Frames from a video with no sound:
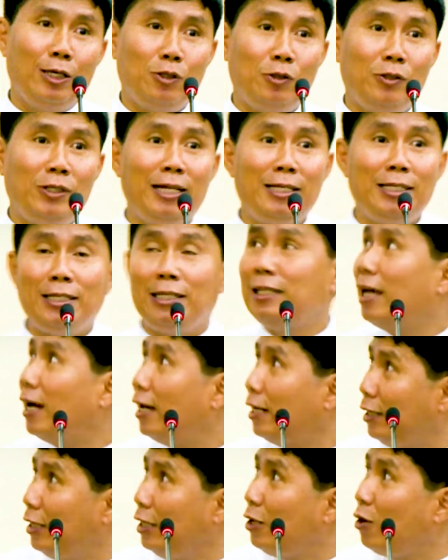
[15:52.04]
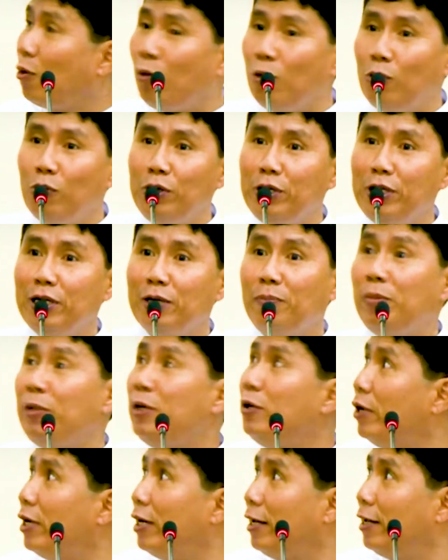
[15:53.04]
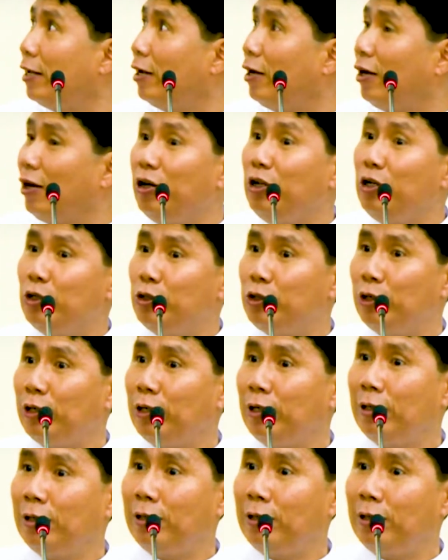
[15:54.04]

So that's the colonial period Ganesh.